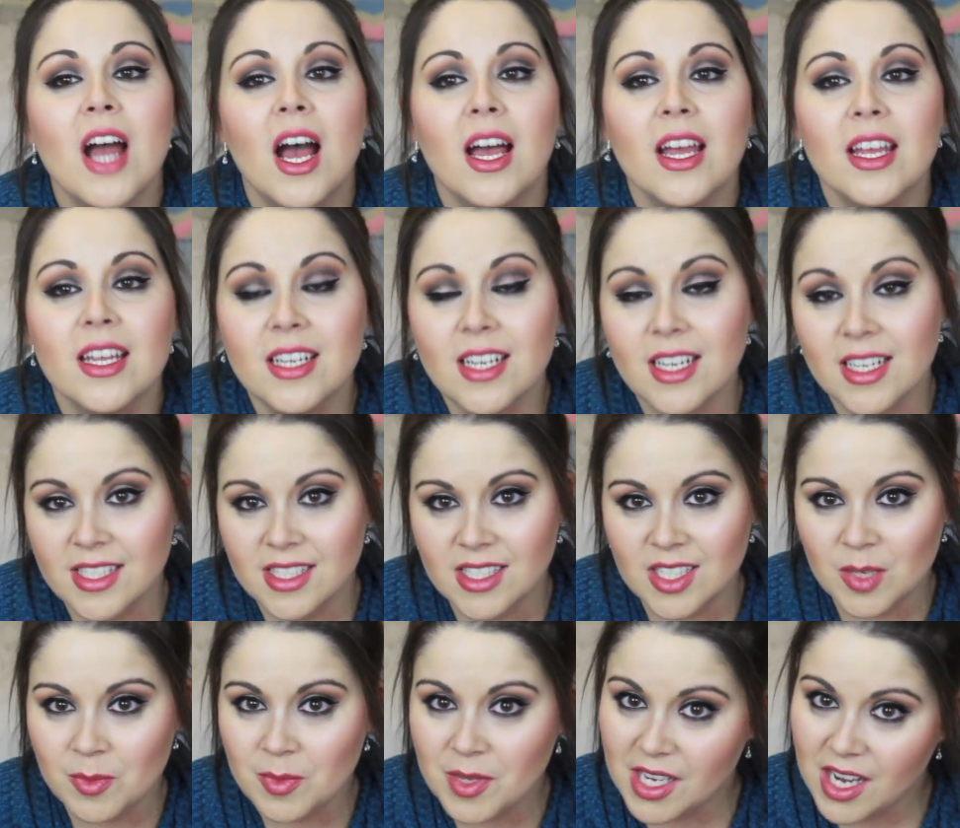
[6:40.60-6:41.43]
9
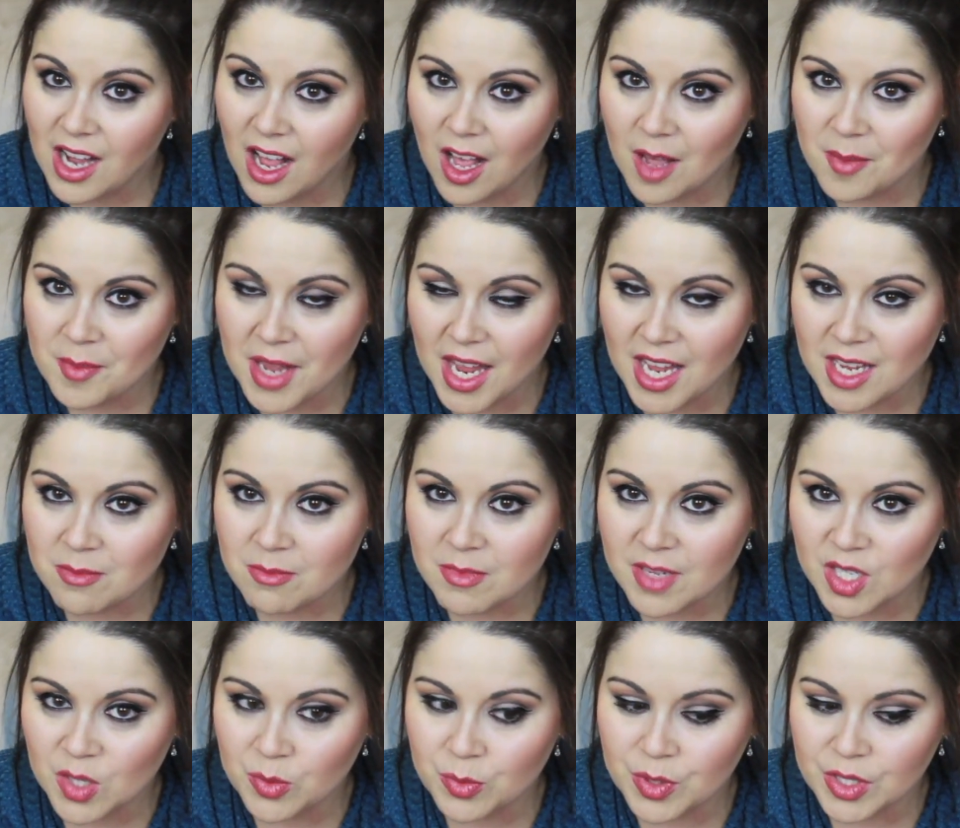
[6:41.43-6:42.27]
is to become a
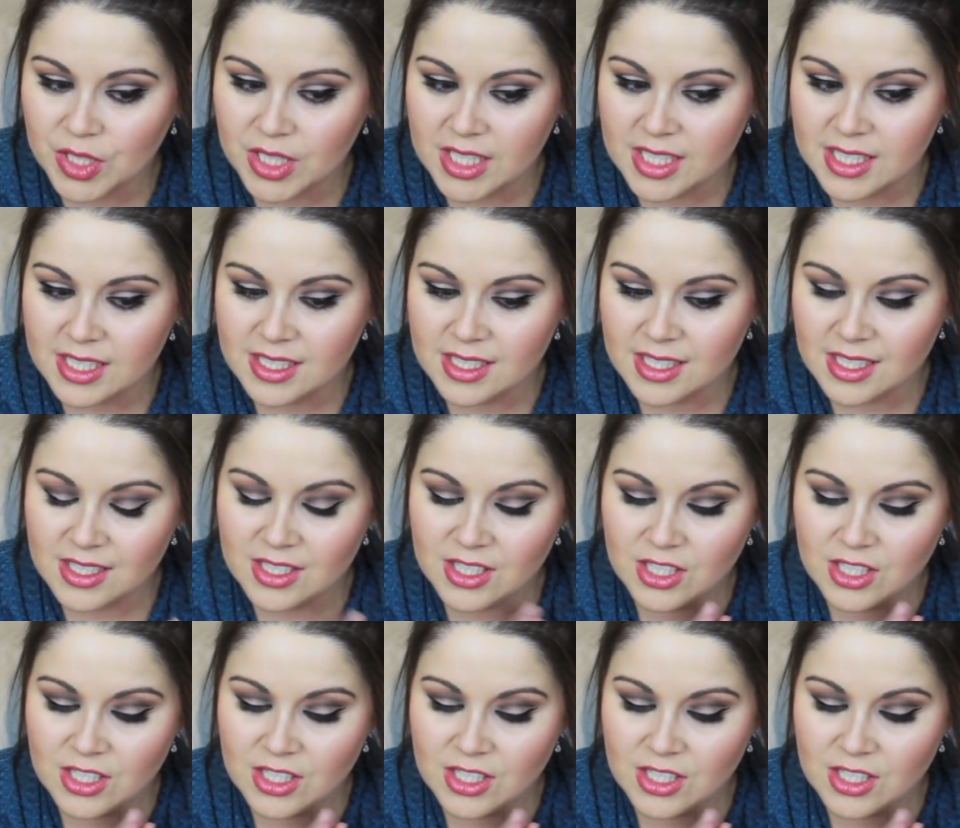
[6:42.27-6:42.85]
minimalist.